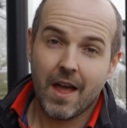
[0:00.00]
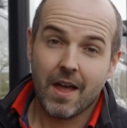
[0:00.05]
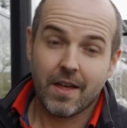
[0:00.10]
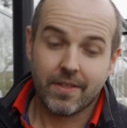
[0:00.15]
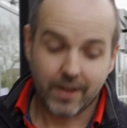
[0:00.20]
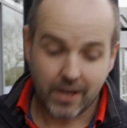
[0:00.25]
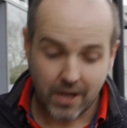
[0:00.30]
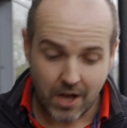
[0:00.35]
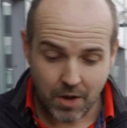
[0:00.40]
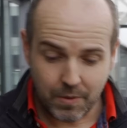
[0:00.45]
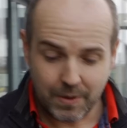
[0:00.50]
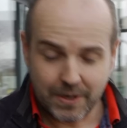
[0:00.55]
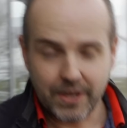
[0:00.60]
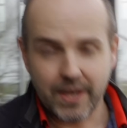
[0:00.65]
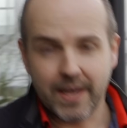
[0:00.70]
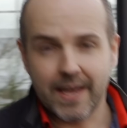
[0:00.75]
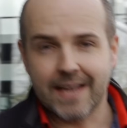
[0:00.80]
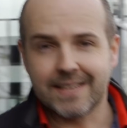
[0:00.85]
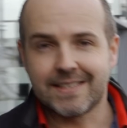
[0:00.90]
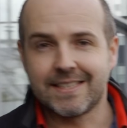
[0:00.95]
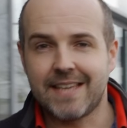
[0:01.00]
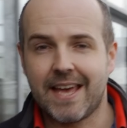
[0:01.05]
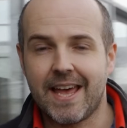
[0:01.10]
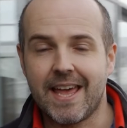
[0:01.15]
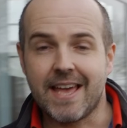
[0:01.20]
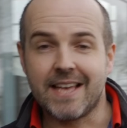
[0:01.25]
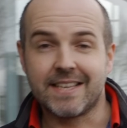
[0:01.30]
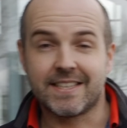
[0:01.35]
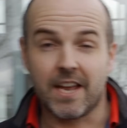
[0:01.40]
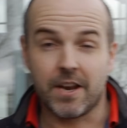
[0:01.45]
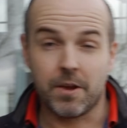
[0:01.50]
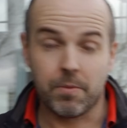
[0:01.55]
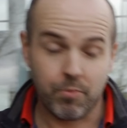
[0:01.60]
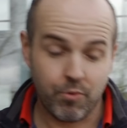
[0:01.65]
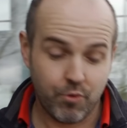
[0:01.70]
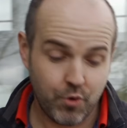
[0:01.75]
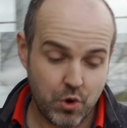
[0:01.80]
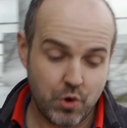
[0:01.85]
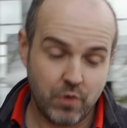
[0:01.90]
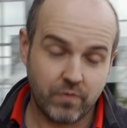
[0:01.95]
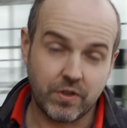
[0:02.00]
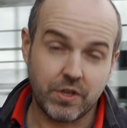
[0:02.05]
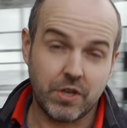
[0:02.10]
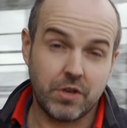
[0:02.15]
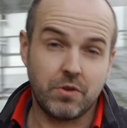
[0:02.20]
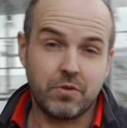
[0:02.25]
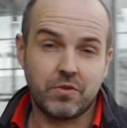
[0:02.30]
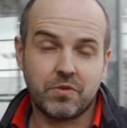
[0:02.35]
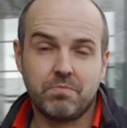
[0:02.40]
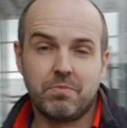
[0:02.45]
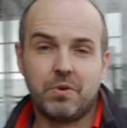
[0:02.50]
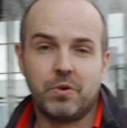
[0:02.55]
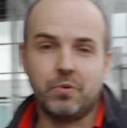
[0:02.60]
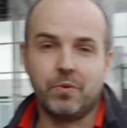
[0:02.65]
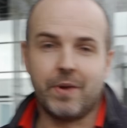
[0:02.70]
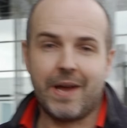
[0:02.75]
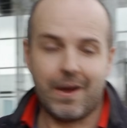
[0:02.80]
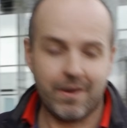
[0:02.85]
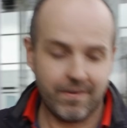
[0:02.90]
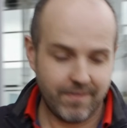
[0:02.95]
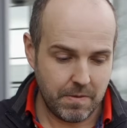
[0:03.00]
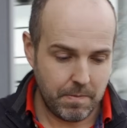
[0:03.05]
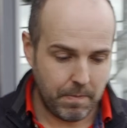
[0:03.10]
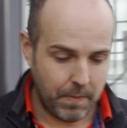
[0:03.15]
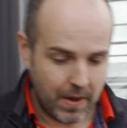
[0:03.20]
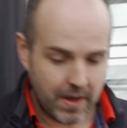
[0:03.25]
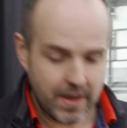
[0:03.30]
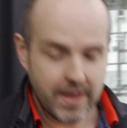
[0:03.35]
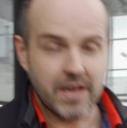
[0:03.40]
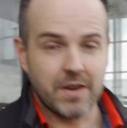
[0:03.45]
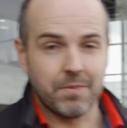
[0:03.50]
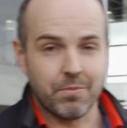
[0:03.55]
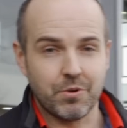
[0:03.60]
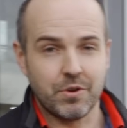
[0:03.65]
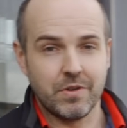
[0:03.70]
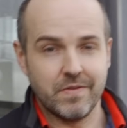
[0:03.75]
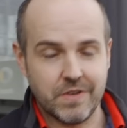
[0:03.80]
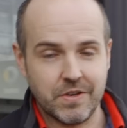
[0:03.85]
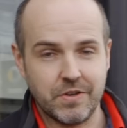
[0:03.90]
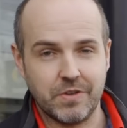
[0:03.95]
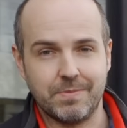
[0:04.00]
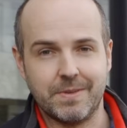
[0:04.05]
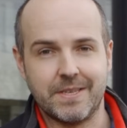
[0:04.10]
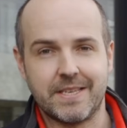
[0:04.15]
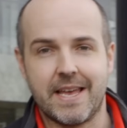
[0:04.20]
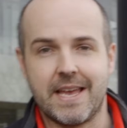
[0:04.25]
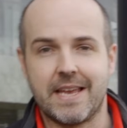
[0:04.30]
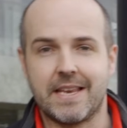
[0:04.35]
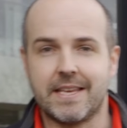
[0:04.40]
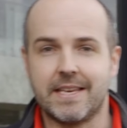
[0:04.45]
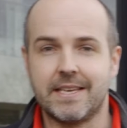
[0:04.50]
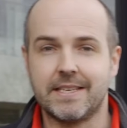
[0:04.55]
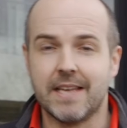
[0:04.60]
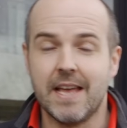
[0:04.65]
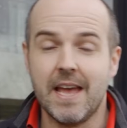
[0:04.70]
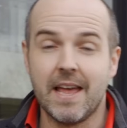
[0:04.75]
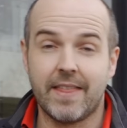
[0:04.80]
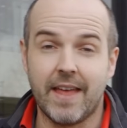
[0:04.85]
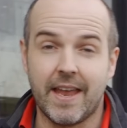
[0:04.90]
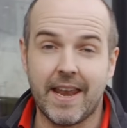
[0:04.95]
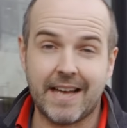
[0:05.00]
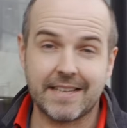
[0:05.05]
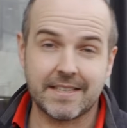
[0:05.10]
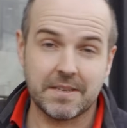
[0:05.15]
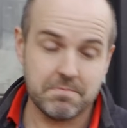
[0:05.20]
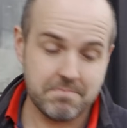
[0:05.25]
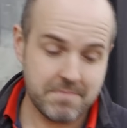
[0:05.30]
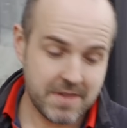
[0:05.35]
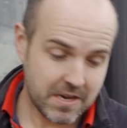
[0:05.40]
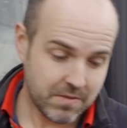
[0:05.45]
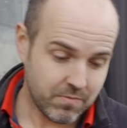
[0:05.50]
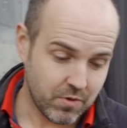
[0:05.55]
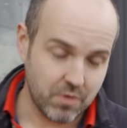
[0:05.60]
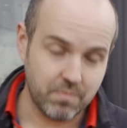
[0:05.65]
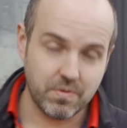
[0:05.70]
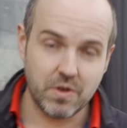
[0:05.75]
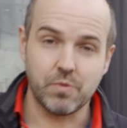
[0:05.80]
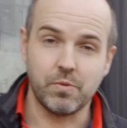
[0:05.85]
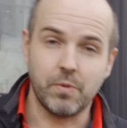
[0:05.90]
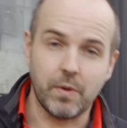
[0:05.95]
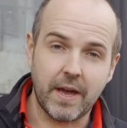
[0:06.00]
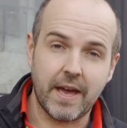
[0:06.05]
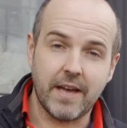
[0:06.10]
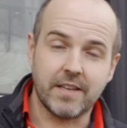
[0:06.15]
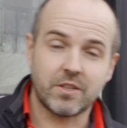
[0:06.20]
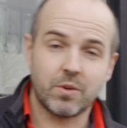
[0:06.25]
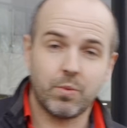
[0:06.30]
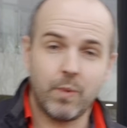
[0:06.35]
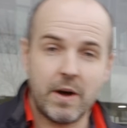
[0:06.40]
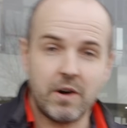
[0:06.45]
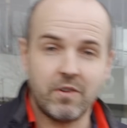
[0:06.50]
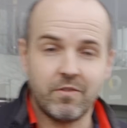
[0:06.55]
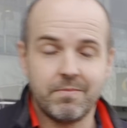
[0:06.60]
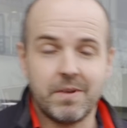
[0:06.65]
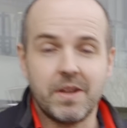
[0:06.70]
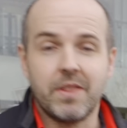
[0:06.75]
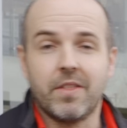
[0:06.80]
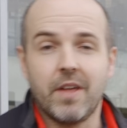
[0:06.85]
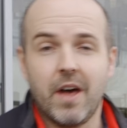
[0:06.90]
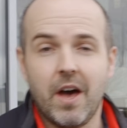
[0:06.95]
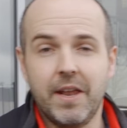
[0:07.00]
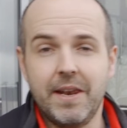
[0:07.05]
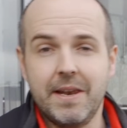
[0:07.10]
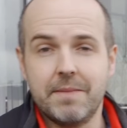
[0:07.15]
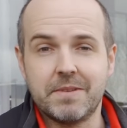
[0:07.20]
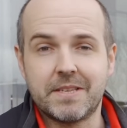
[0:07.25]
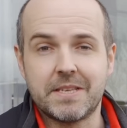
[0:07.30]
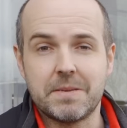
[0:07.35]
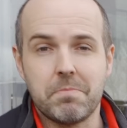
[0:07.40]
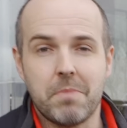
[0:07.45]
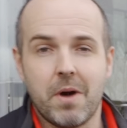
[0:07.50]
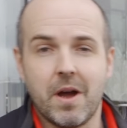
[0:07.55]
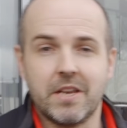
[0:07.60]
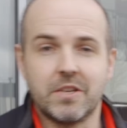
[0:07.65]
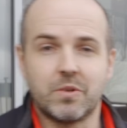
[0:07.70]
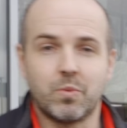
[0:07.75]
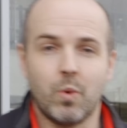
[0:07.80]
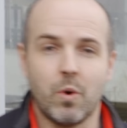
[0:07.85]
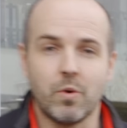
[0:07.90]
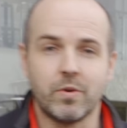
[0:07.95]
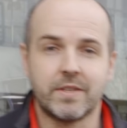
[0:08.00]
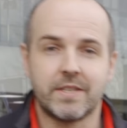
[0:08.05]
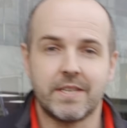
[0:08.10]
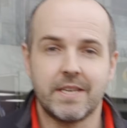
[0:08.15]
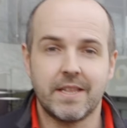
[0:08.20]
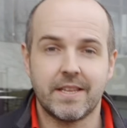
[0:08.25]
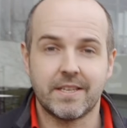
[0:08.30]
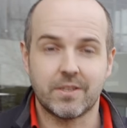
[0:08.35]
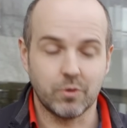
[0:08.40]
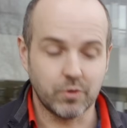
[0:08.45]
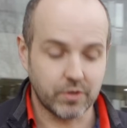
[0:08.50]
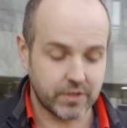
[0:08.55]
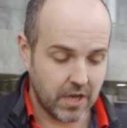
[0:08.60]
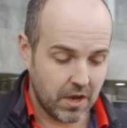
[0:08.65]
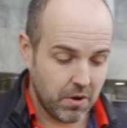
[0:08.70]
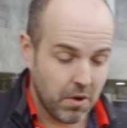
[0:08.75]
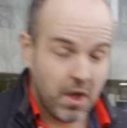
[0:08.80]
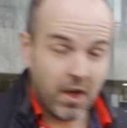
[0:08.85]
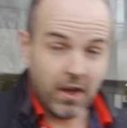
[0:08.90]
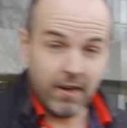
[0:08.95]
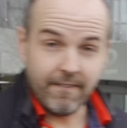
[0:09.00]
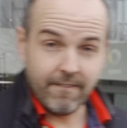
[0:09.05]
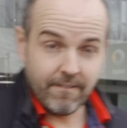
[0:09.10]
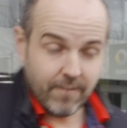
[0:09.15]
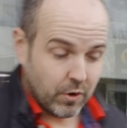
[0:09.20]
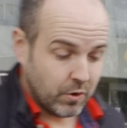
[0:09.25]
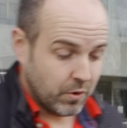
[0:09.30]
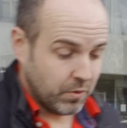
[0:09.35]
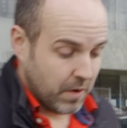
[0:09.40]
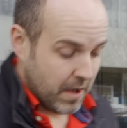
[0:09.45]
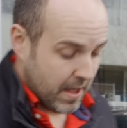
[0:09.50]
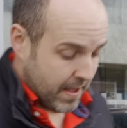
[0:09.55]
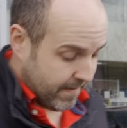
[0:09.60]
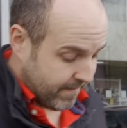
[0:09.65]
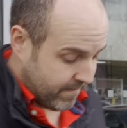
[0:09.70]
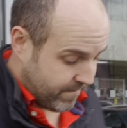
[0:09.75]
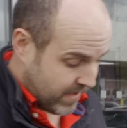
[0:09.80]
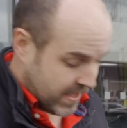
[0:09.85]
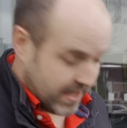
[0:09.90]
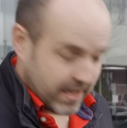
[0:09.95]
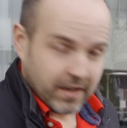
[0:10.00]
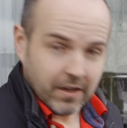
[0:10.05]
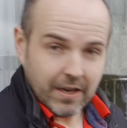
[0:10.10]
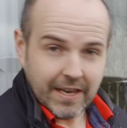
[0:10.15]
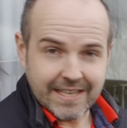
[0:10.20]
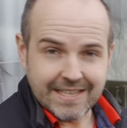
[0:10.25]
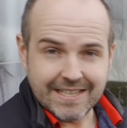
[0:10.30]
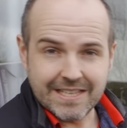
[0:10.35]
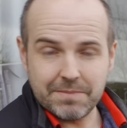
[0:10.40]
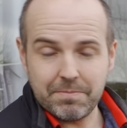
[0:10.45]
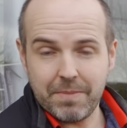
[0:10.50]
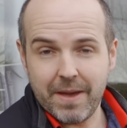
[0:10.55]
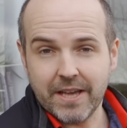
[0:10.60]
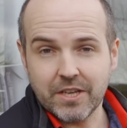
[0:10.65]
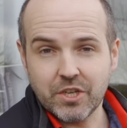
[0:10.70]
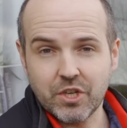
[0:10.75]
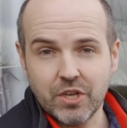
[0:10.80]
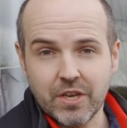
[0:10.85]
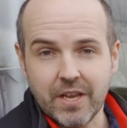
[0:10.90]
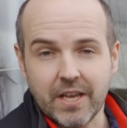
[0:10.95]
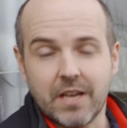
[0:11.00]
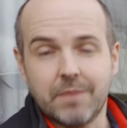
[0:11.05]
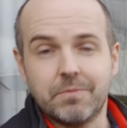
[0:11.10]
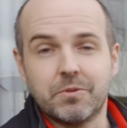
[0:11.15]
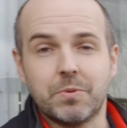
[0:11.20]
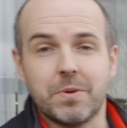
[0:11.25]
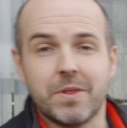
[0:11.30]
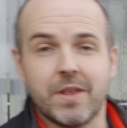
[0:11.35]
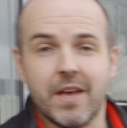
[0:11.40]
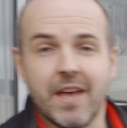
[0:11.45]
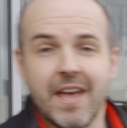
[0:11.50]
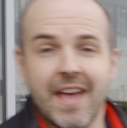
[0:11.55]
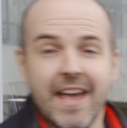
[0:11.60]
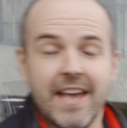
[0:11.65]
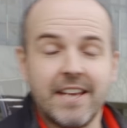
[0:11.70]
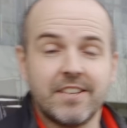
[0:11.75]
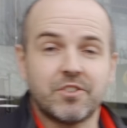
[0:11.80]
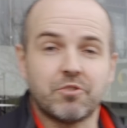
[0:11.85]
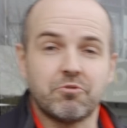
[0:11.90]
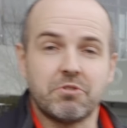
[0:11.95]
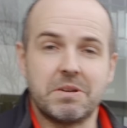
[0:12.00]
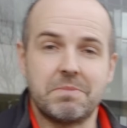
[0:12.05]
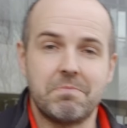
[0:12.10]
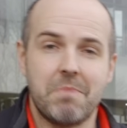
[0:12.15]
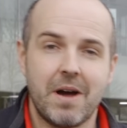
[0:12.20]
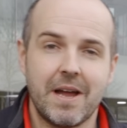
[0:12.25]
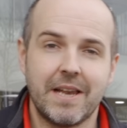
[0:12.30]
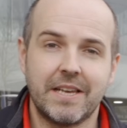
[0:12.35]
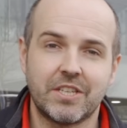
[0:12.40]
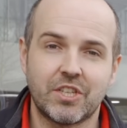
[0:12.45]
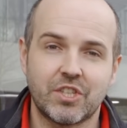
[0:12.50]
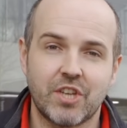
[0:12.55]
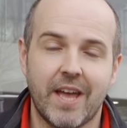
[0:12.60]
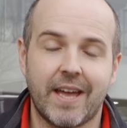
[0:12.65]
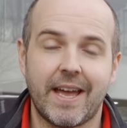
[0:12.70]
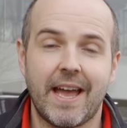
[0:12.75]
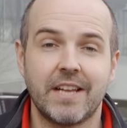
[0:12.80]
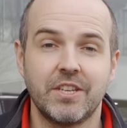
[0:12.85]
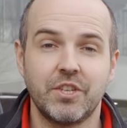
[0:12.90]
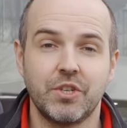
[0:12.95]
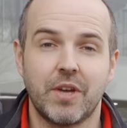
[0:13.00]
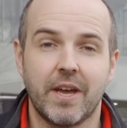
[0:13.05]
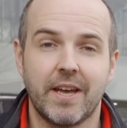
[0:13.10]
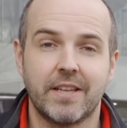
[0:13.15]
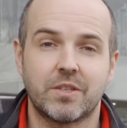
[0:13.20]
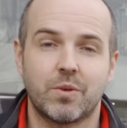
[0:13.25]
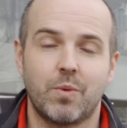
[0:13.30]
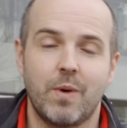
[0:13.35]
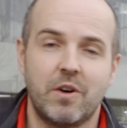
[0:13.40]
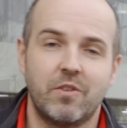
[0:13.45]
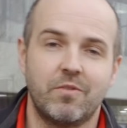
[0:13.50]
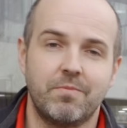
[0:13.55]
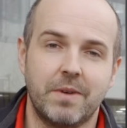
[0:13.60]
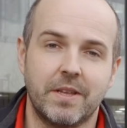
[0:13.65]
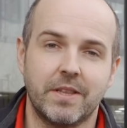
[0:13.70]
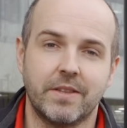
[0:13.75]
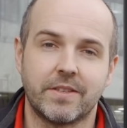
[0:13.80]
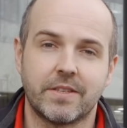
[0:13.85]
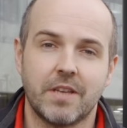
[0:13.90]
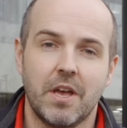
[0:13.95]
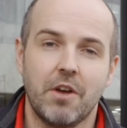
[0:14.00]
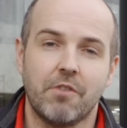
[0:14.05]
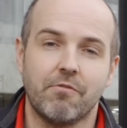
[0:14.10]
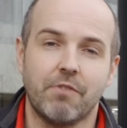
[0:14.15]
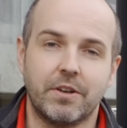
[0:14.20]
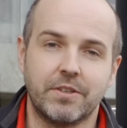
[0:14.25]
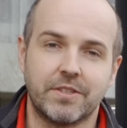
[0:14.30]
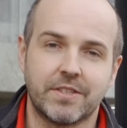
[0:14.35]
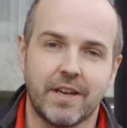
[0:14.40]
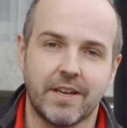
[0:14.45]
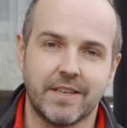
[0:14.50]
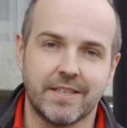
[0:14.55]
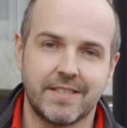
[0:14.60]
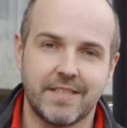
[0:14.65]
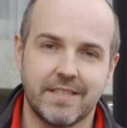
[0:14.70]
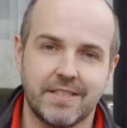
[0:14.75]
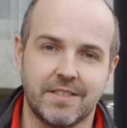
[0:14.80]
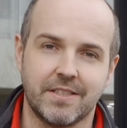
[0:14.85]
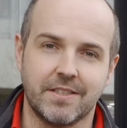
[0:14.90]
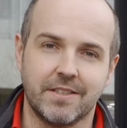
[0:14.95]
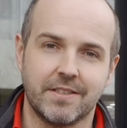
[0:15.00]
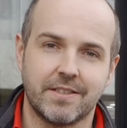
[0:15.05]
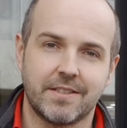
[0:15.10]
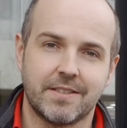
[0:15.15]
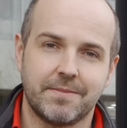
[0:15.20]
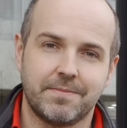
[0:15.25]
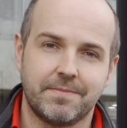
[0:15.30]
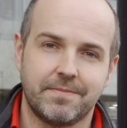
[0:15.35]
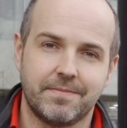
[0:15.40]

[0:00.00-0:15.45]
The car we're looking at today is an approved used model. Now, if you buy an approved used Mercedes, then at a minimum you will get a 12-month unlimited mileage warranty. There's also a full vehicle inspection. It comes with a history and mileage check, and you get 12 months roadside assistance.